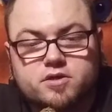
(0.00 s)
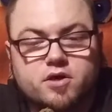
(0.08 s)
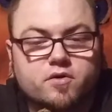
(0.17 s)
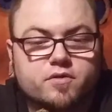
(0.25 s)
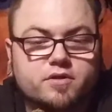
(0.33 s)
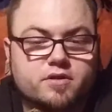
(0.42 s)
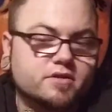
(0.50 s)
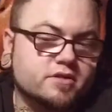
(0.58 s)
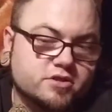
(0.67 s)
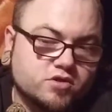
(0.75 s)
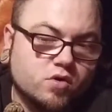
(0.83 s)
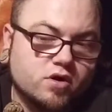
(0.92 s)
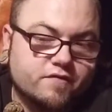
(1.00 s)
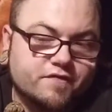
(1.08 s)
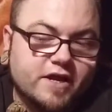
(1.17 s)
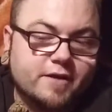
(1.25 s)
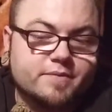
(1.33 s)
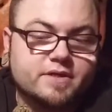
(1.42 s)
know, the Sawyer
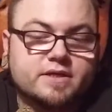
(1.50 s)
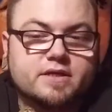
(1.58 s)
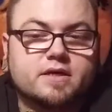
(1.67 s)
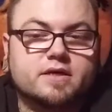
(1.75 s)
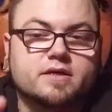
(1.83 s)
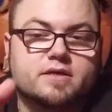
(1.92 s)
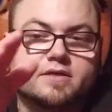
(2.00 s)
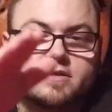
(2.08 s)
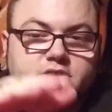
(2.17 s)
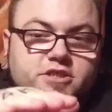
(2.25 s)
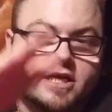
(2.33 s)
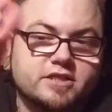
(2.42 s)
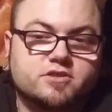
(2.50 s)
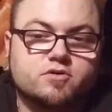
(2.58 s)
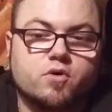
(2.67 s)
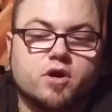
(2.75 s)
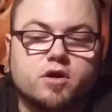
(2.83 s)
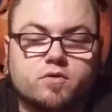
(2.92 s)
family, Jed
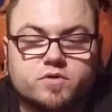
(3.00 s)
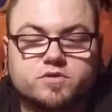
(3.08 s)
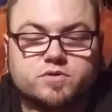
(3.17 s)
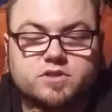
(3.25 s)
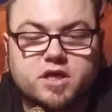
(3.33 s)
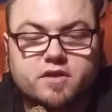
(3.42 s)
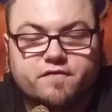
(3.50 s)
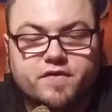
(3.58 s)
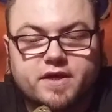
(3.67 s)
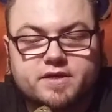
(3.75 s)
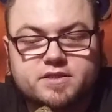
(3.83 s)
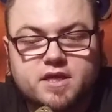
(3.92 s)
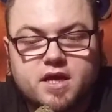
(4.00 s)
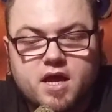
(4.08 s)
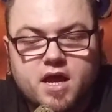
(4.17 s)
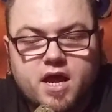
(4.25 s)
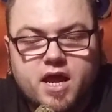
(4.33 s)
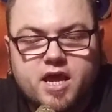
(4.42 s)
Sawyer, which was Leatherface.
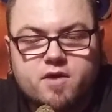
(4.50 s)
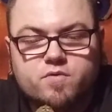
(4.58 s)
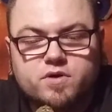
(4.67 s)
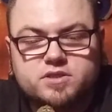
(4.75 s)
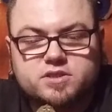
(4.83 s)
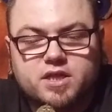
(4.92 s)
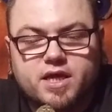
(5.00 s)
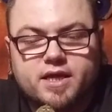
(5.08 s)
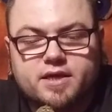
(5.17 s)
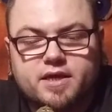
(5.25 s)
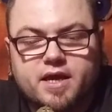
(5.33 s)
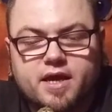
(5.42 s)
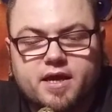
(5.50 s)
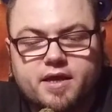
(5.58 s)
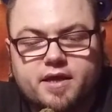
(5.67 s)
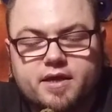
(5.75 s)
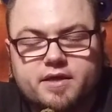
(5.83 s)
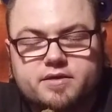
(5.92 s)
He was like
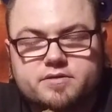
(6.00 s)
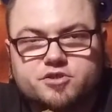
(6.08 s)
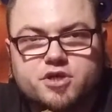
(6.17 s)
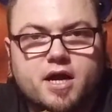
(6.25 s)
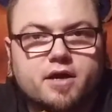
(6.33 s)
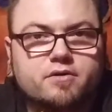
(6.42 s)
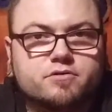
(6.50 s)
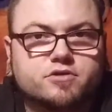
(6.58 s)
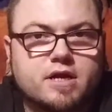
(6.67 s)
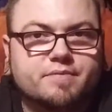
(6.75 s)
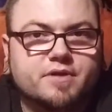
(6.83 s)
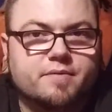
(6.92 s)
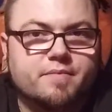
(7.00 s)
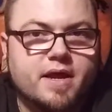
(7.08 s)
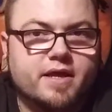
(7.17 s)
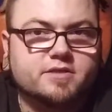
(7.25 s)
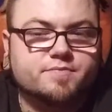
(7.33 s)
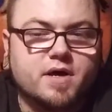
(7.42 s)
a child trapped in a
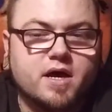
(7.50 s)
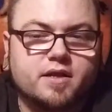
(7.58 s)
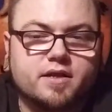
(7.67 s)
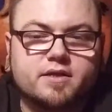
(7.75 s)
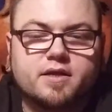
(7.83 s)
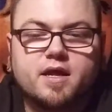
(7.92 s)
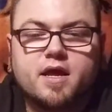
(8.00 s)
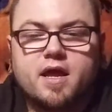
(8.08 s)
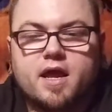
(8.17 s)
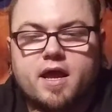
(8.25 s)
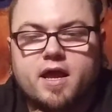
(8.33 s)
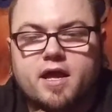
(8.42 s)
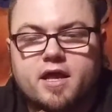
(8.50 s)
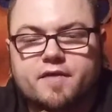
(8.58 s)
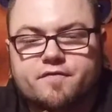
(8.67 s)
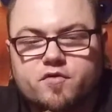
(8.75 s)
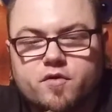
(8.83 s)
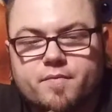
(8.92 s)
man's body. And
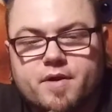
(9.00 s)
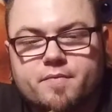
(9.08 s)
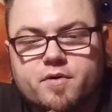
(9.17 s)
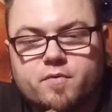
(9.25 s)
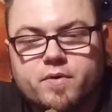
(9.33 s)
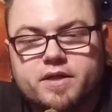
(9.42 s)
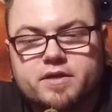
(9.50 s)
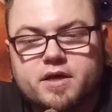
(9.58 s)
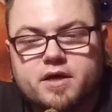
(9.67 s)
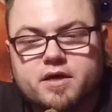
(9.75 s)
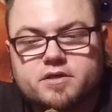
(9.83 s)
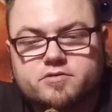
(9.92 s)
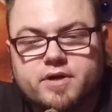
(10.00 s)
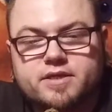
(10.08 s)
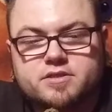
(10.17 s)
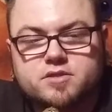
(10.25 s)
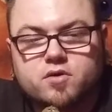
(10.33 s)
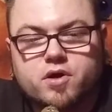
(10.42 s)
if you remember when
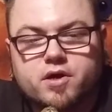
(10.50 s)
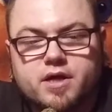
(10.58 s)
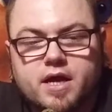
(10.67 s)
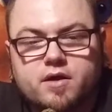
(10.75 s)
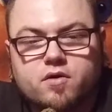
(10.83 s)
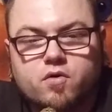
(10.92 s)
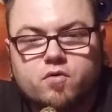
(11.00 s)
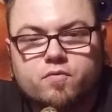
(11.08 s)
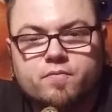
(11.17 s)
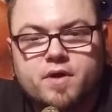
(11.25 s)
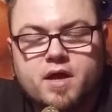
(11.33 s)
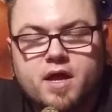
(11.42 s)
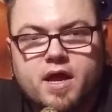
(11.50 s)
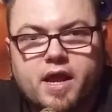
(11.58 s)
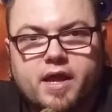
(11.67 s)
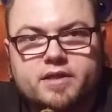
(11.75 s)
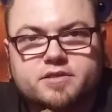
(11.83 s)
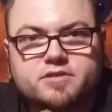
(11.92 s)
Drayton Sawyer got home
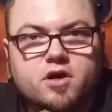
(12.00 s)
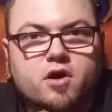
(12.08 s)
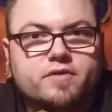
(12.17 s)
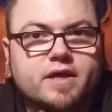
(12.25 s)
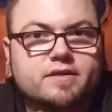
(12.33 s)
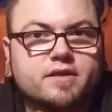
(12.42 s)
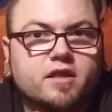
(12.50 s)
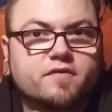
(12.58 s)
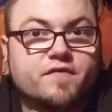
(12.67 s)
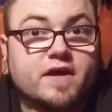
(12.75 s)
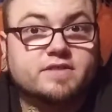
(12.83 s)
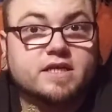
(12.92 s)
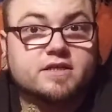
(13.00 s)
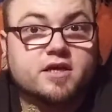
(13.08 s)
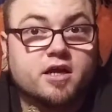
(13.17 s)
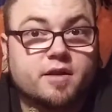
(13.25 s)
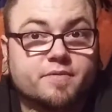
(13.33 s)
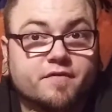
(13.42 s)
and saw that Leatherface had
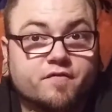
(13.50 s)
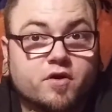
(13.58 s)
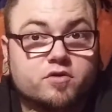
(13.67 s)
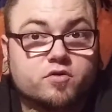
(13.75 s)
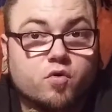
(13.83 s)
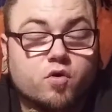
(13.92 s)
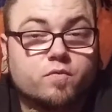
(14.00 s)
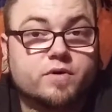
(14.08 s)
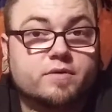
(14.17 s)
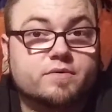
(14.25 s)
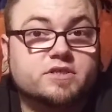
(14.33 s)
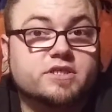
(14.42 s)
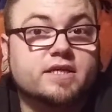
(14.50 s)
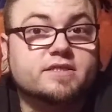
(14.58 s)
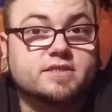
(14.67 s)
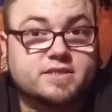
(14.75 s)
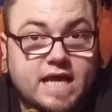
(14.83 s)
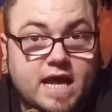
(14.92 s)
cut up the front door when he was
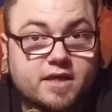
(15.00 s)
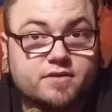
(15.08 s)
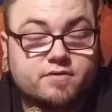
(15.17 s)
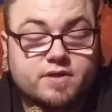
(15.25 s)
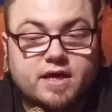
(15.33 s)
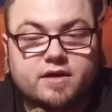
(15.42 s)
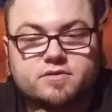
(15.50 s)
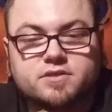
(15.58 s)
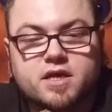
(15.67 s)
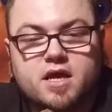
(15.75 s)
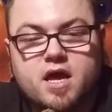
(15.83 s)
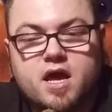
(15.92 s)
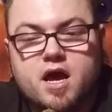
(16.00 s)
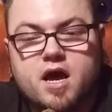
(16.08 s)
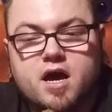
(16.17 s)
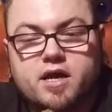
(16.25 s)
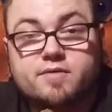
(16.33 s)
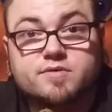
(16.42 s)
chasing Sally through the house,
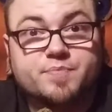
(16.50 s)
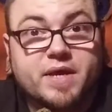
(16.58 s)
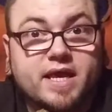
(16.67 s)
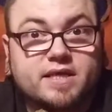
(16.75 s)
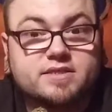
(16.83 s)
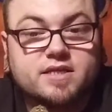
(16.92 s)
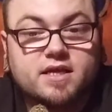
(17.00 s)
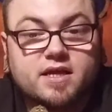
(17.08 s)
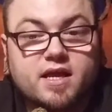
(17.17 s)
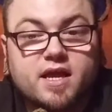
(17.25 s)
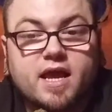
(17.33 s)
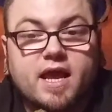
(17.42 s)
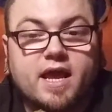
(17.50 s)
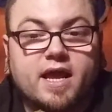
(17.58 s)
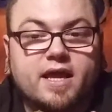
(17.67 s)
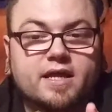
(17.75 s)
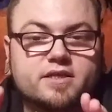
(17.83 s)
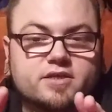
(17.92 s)
he was pissed.
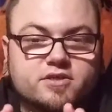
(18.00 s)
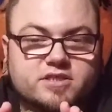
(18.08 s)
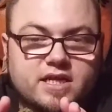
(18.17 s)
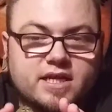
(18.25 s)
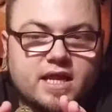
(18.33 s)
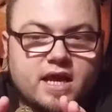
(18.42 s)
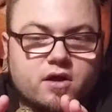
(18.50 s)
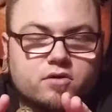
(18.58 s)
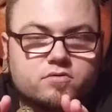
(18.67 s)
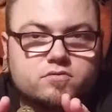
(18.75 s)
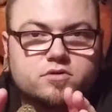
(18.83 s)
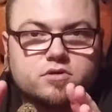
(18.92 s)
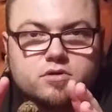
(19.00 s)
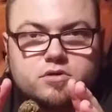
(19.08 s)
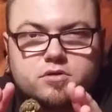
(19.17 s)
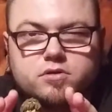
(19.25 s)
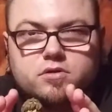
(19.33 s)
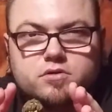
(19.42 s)
And you seen how
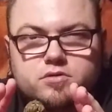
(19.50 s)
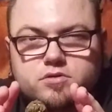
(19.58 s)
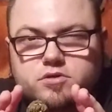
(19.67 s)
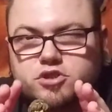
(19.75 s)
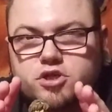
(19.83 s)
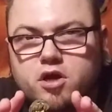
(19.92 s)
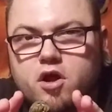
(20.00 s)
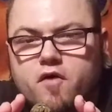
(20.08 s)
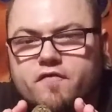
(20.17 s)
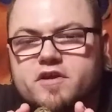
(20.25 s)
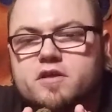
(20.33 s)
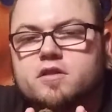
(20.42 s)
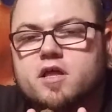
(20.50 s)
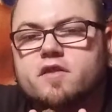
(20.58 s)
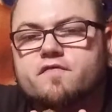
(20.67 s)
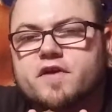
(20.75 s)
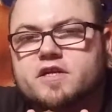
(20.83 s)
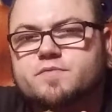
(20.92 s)
shut off
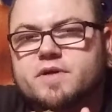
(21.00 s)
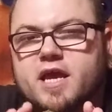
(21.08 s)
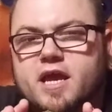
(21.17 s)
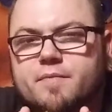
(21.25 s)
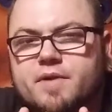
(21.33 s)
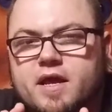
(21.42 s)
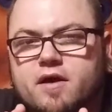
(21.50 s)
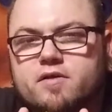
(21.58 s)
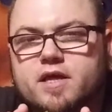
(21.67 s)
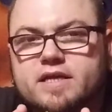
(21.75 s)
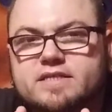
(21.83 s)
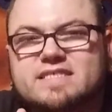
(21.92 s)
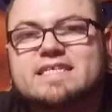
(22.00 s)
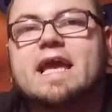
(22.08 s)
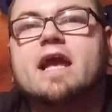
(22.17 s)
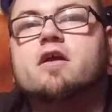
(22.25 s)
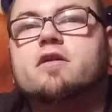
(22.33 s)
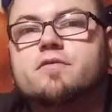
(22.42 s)
Leatherface became and how like
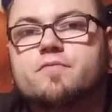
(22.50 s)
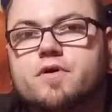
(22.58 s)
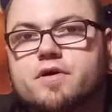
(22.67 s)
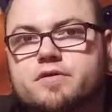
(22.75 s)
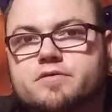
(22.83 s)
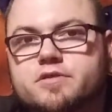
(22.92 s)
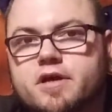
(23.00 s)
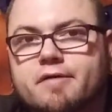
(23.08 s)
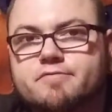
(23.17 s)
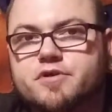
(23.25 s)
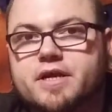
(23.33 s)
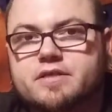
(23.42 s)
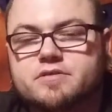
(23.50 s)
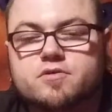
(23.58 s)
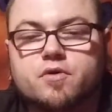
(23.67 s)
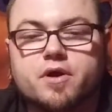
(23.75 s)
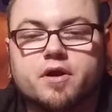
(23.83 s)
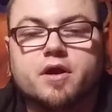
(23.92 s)
scared he was of Drayton
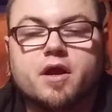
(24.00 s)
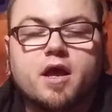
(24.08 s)
Sawyer.